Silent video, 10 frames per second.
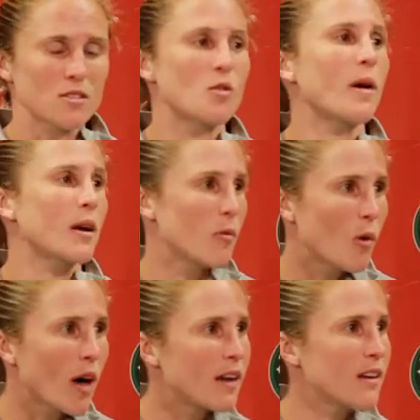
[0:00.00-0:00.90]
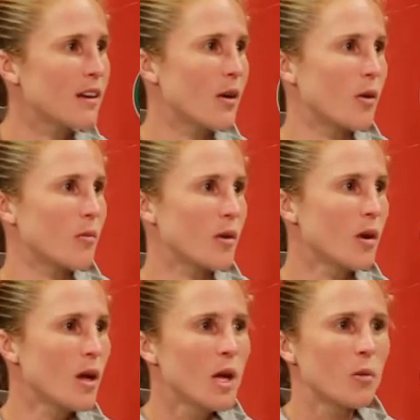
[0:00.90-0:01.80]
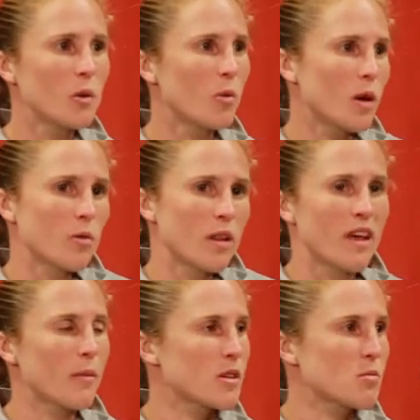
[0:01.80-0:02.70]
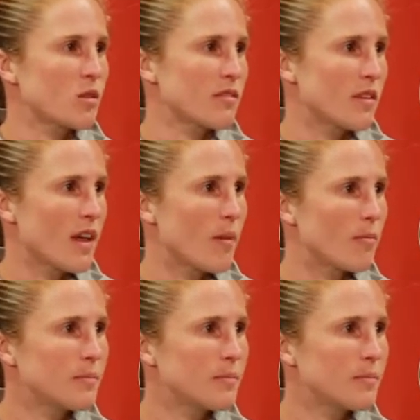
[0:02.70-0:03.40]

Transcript: no matter what. You know, and we we want to win that much more for them.